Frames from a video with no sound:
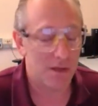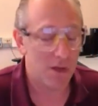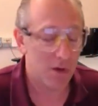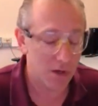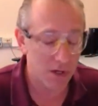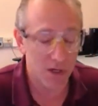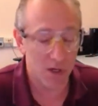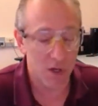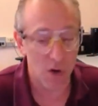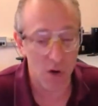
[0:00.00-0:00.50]

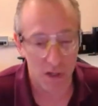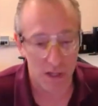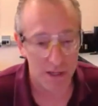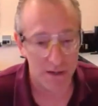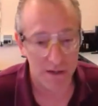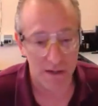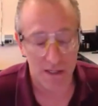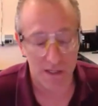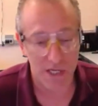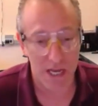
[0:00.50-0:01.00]
You can Google
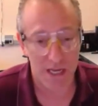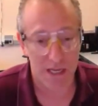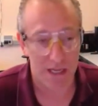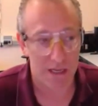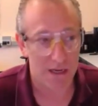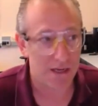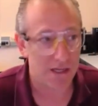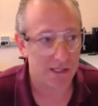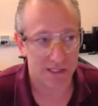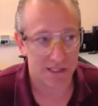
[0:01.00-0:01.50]
it and
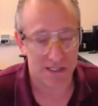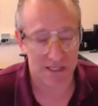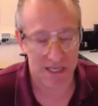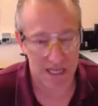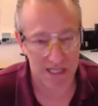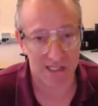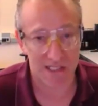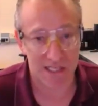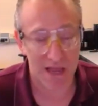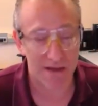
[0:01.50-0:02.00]
check it. It's,
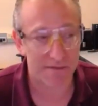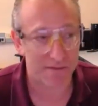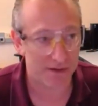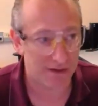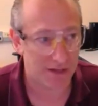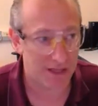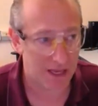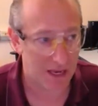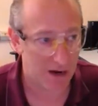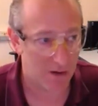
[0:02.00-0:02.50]
it's
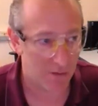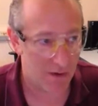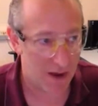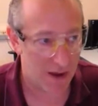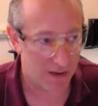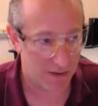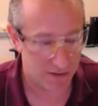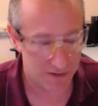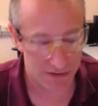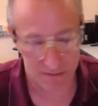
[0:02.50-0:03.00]
definitely
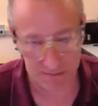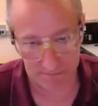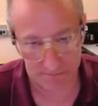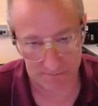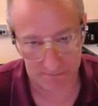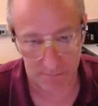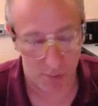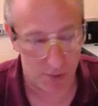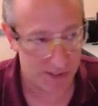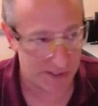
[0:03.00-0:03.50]
around
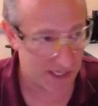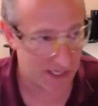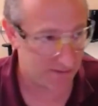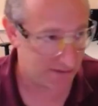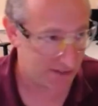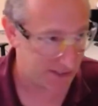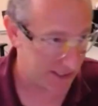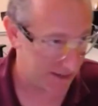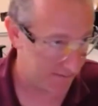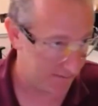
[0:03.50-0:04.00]
0.7
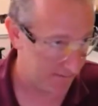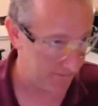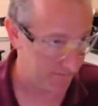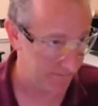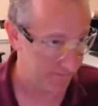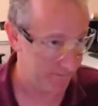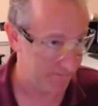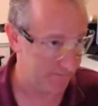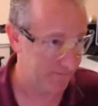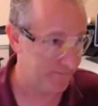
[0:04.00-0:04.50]

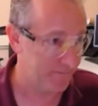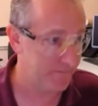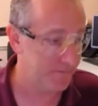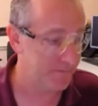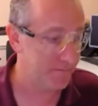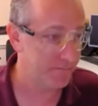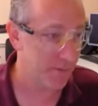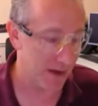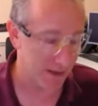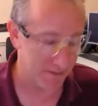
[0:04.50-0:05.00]
something.
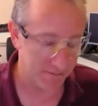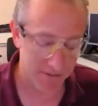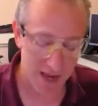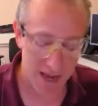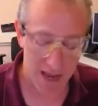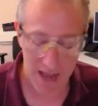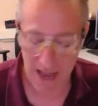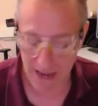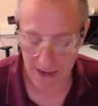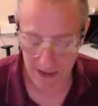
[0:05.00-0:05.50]
But
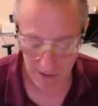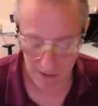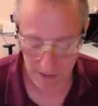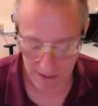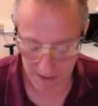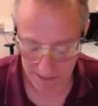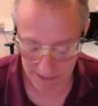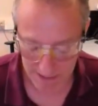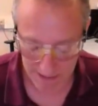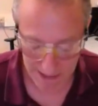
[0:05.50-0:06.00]
yeah, I
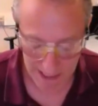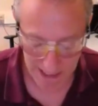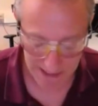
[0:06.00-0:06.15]
agree that